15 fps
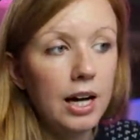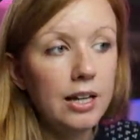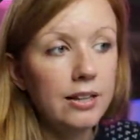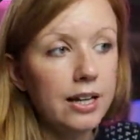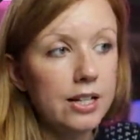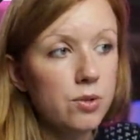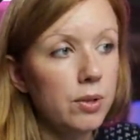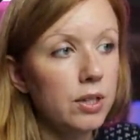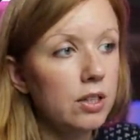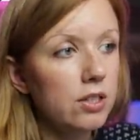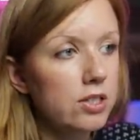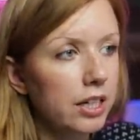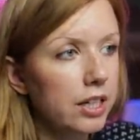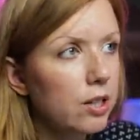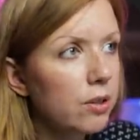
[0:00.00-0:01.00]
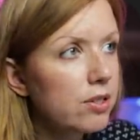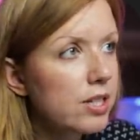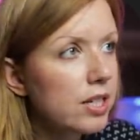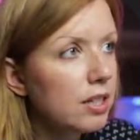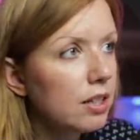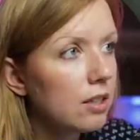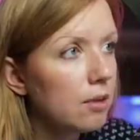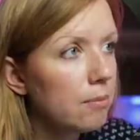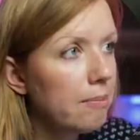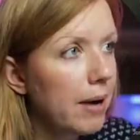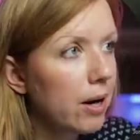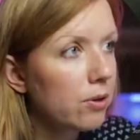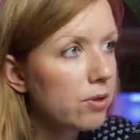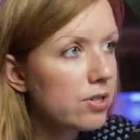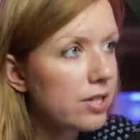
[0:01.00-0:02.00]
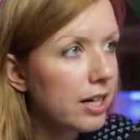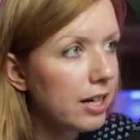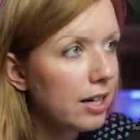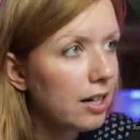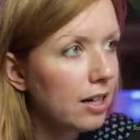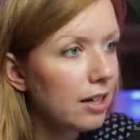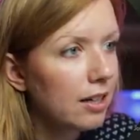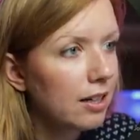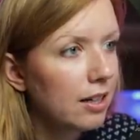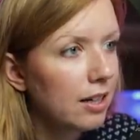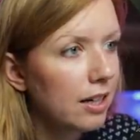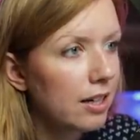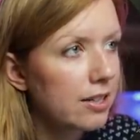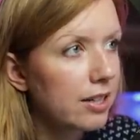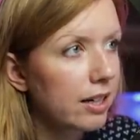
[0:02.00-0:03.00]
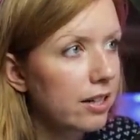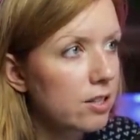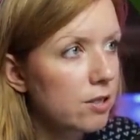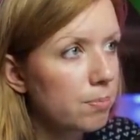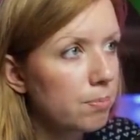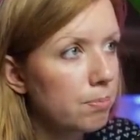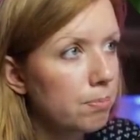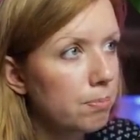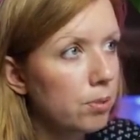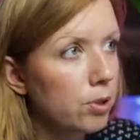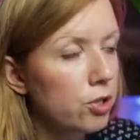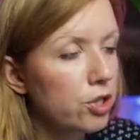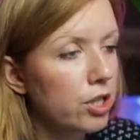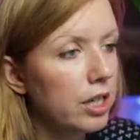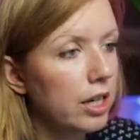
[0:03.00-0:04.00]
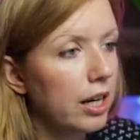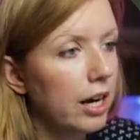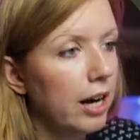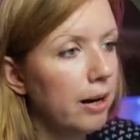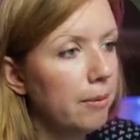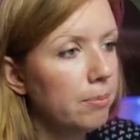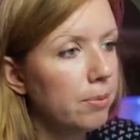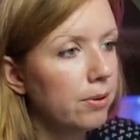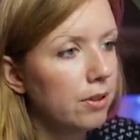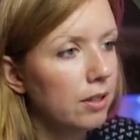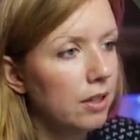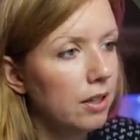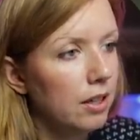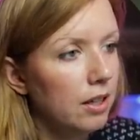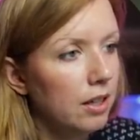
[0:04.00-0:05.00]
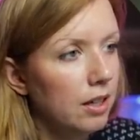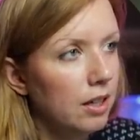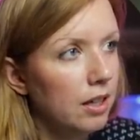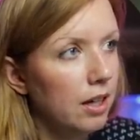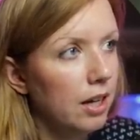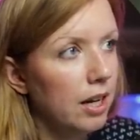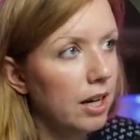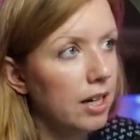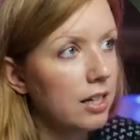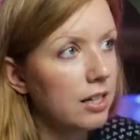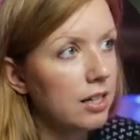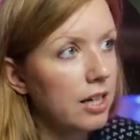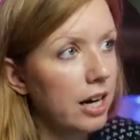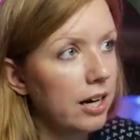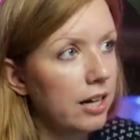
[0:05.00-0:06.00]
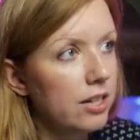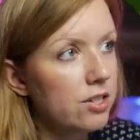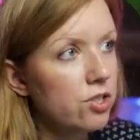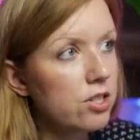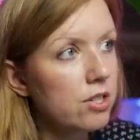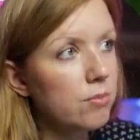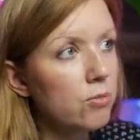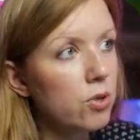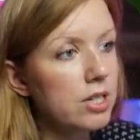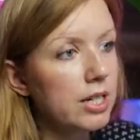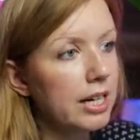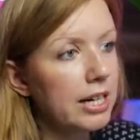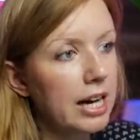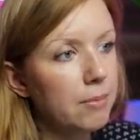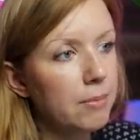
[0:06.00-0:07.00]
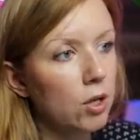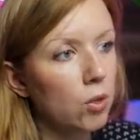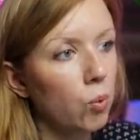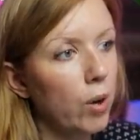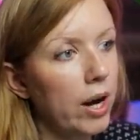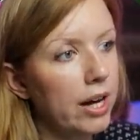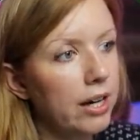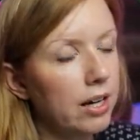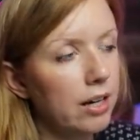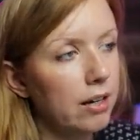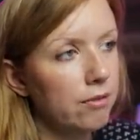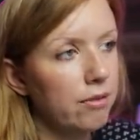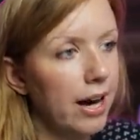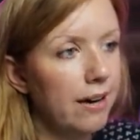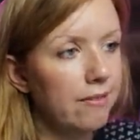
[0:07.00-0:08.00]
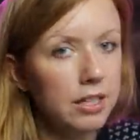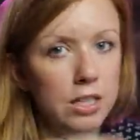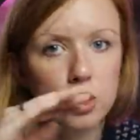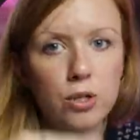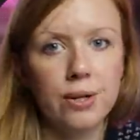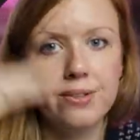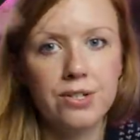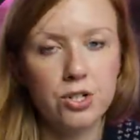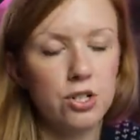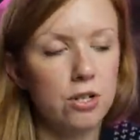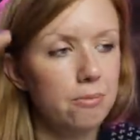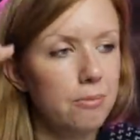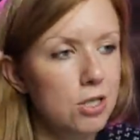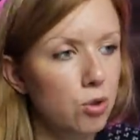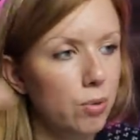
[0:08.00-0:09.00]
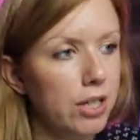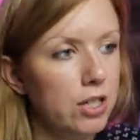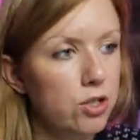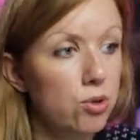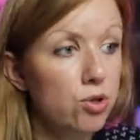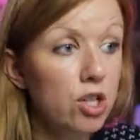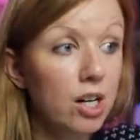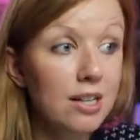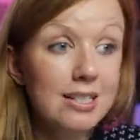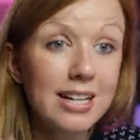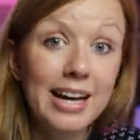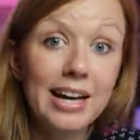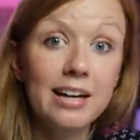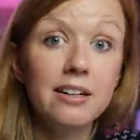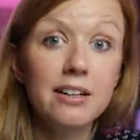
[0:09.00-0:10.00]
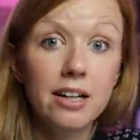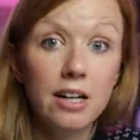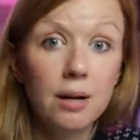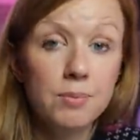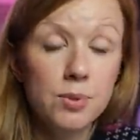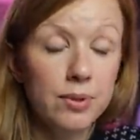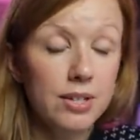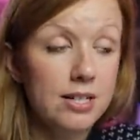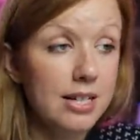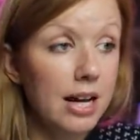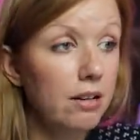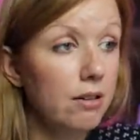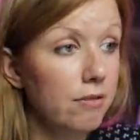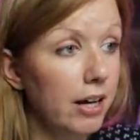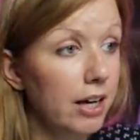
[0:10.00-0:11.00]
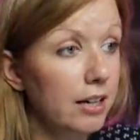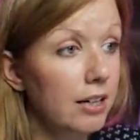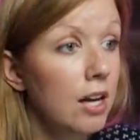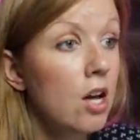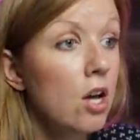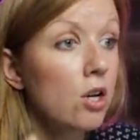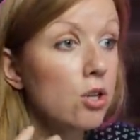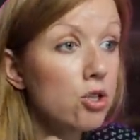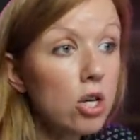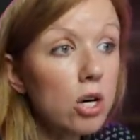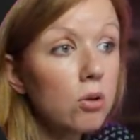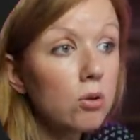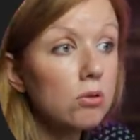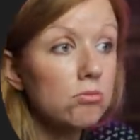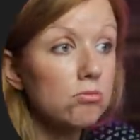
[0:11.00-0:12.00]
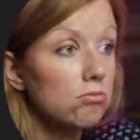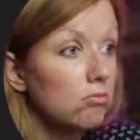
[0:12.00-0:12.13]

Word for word: And that's what it looks like. You can see the little mouse here. It's like it's pushing it up. And yeah, it's just a more dynamic way of having a transition between two shots, and it comes with a sound effect. So